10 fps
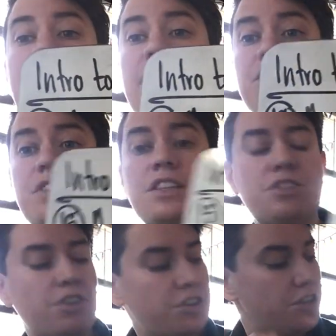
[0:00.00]
it gives you the
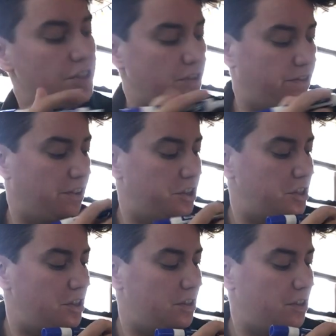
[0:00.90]
instruction to
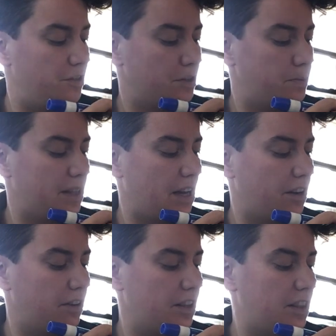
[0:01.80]
first use the
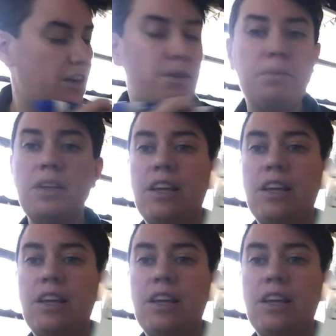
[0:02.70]
Pythagorean theorem